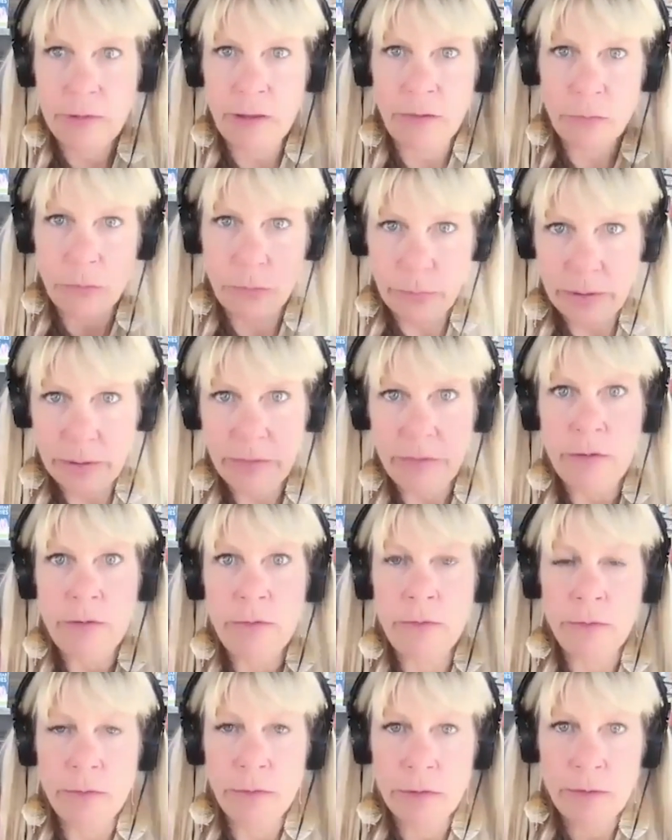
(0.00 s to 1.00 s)
That's what we
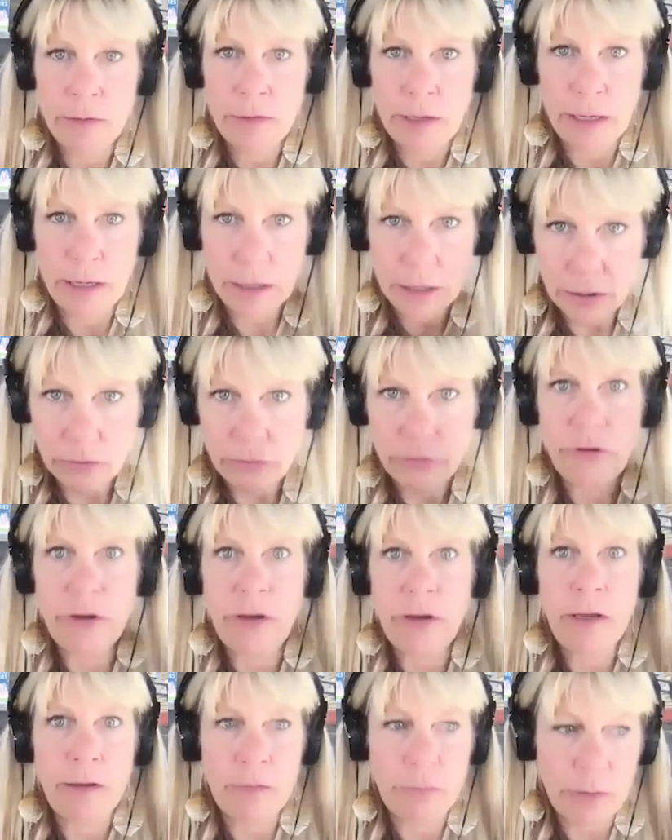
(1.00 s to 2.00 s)
do in
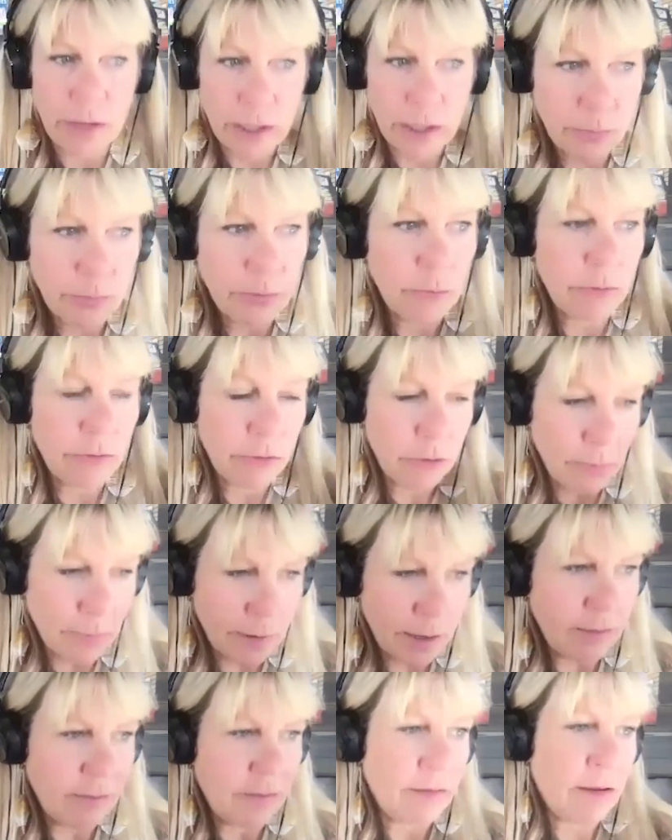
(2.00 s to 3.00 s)
coaching is we help you with your
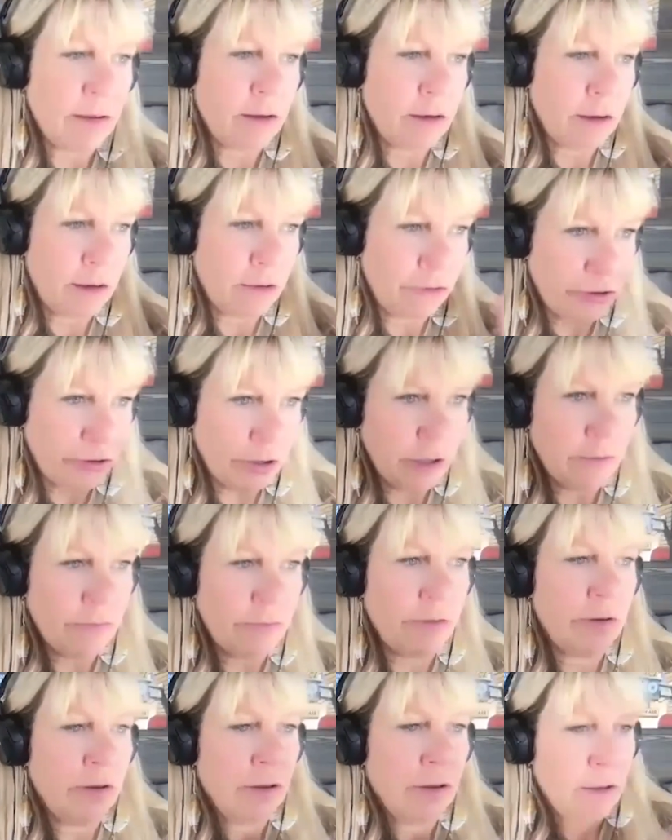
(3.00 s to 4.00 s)
mindset and
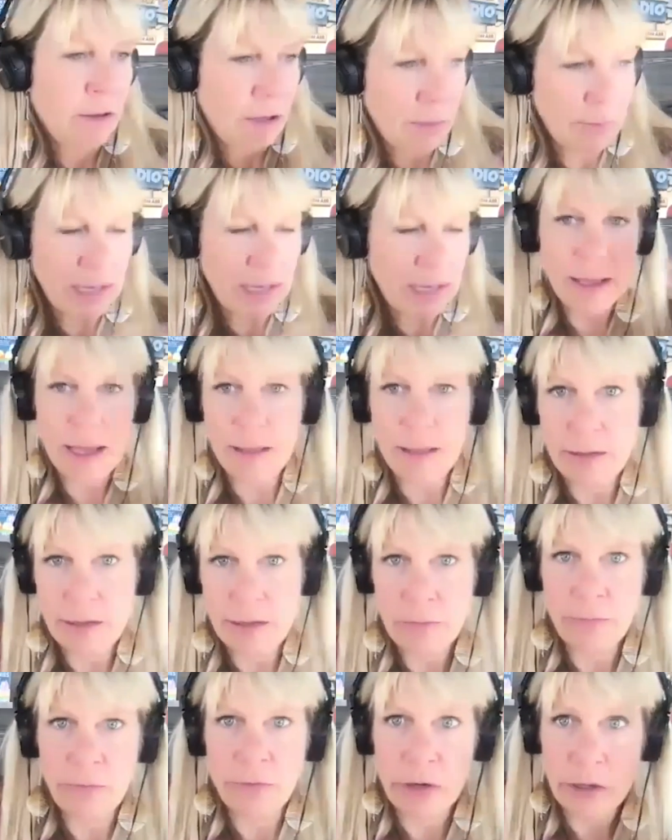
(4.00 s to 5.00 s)
shift and make that
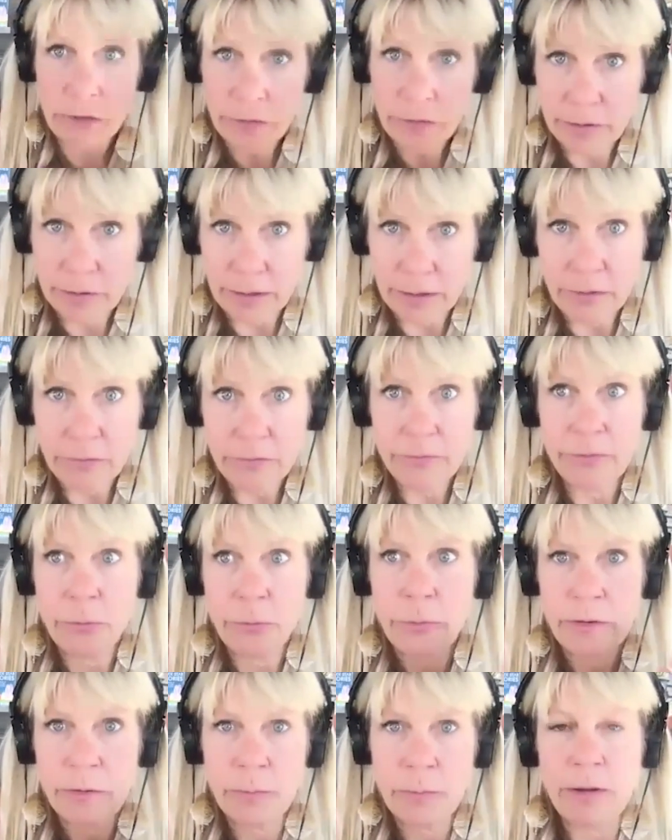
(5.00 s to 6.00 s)
leap for yourself for
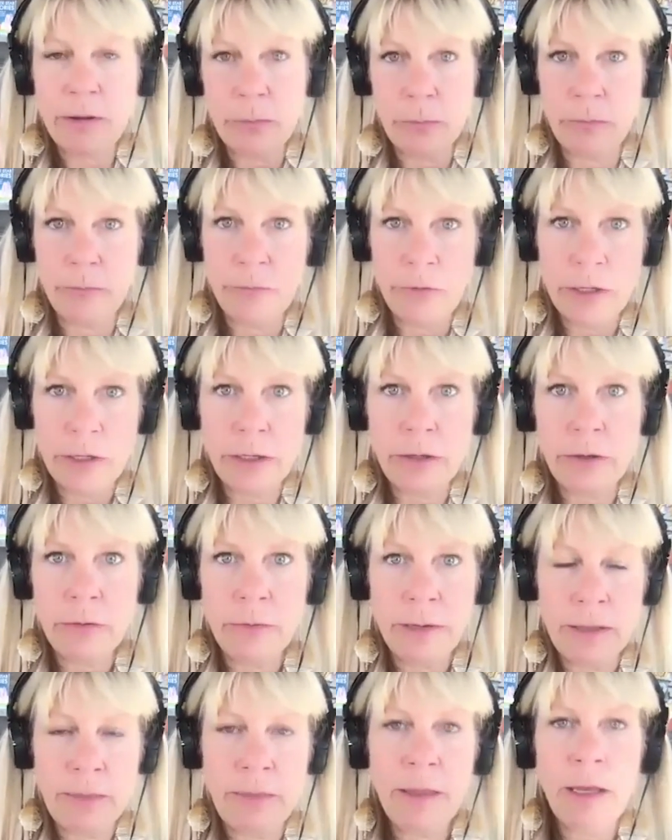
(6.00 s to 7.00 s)
what's possible for
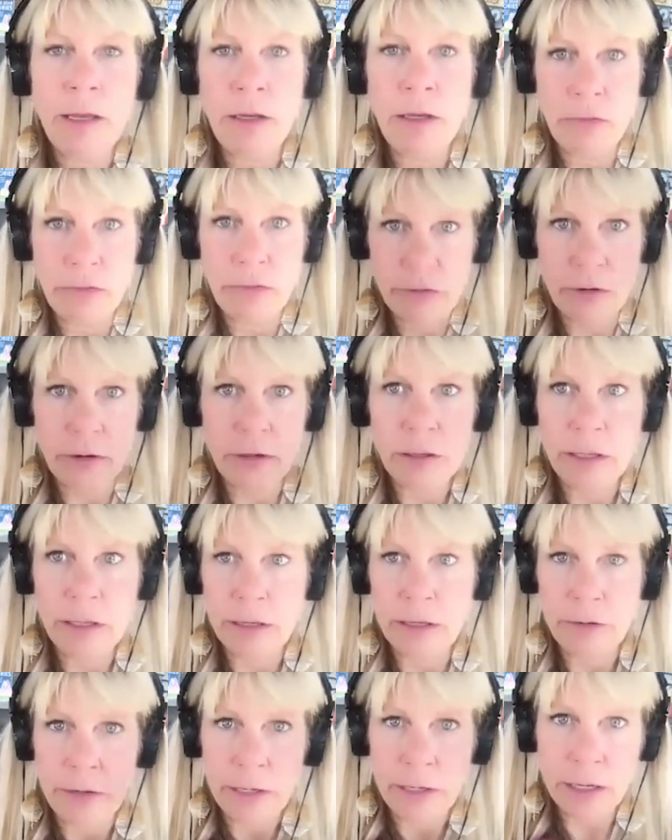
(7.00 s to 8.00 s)
you. And then you started
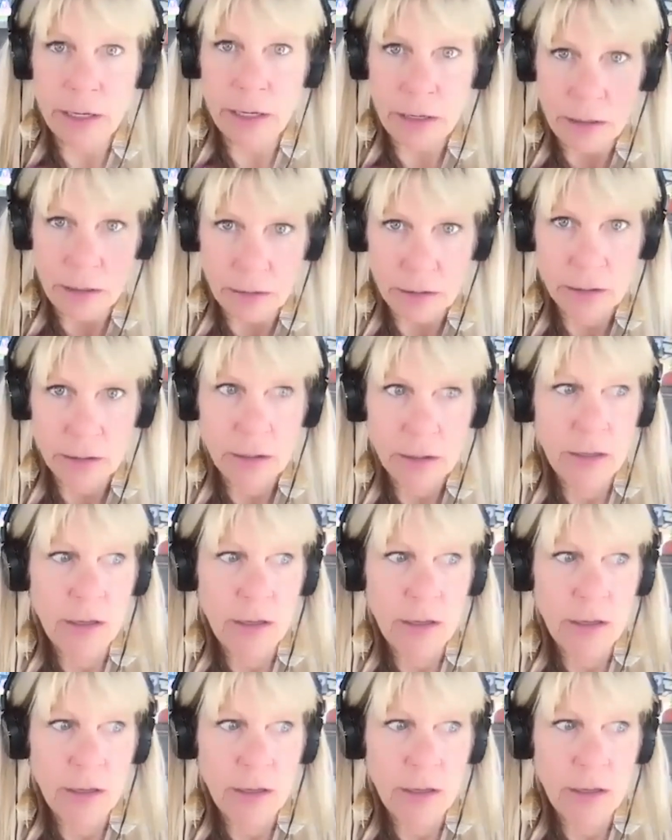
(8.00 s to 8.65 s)
layering it in